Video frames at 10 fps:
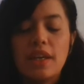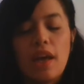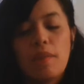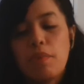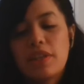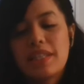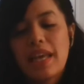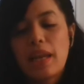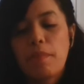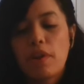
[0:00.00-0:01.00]
and put his
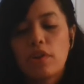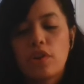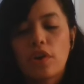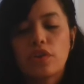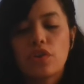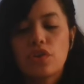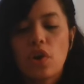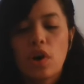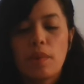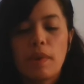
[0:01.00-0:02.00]
hand upon the doctor's
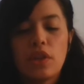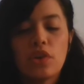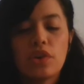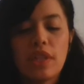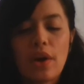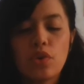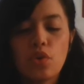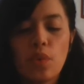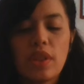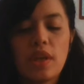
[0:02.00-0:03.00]
arm and looked out
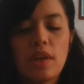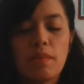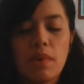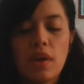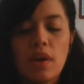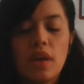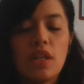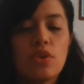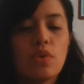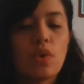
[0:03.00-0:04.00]
with him
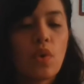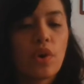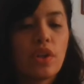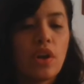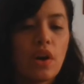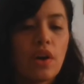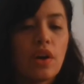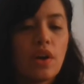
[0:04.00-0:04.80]
into the courtyard.